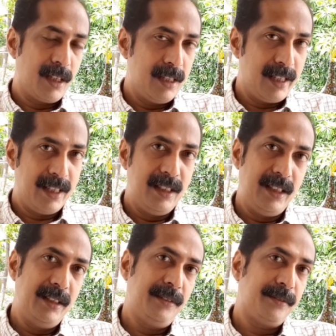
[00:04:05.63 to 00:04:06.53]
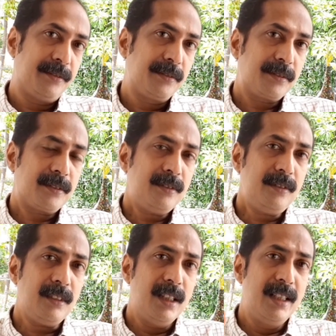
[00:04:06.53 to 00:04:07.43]
The second thing
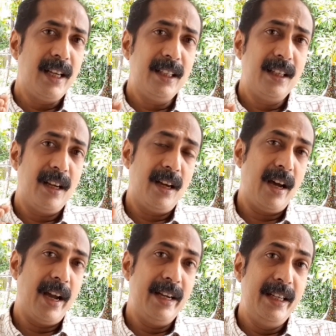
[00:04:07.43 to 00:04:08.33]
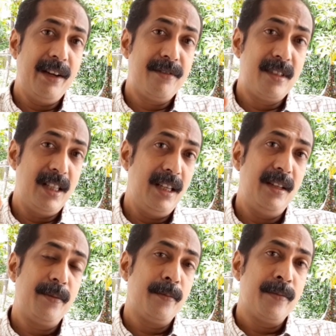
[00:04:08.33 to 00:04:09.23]
is that
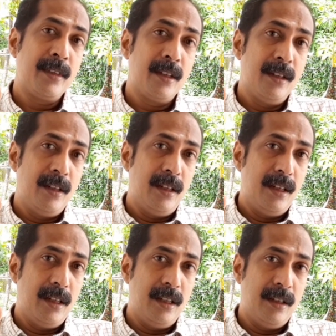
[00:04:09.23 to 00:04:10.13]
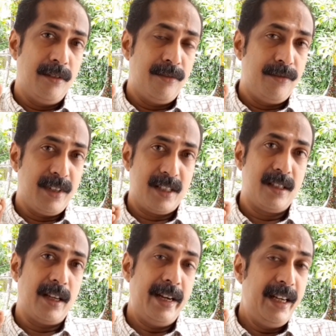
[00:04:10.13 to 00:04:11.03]
IDFC,
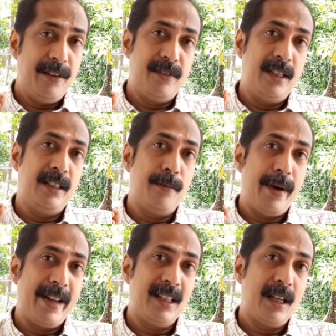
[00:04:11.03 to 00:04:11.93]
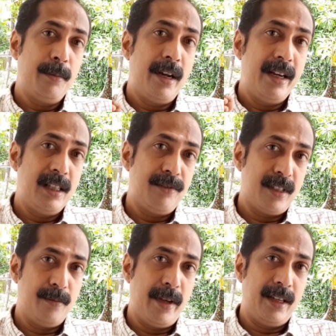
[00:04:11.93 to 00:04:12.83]
the parent company IDFC
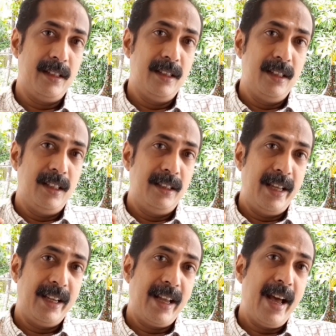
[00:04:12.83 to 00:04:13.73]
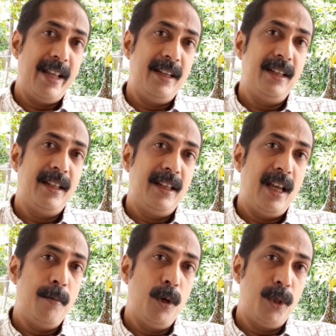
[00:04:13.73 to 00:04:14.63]
First Bank, they can
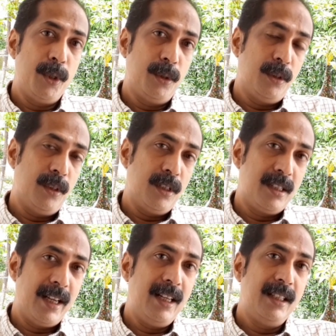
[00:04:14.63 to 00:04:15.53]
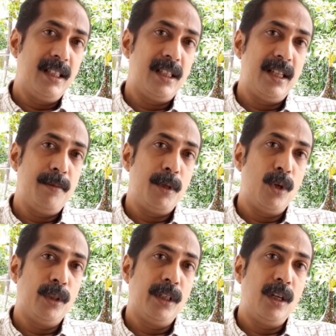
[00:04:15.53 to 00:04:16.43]
able to sell their shares
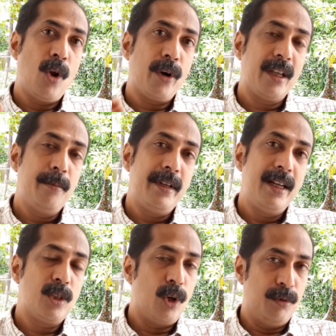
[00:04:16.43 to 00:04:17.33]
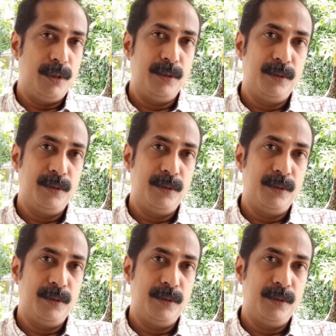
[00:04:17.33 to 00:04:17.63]
because the locking period is over.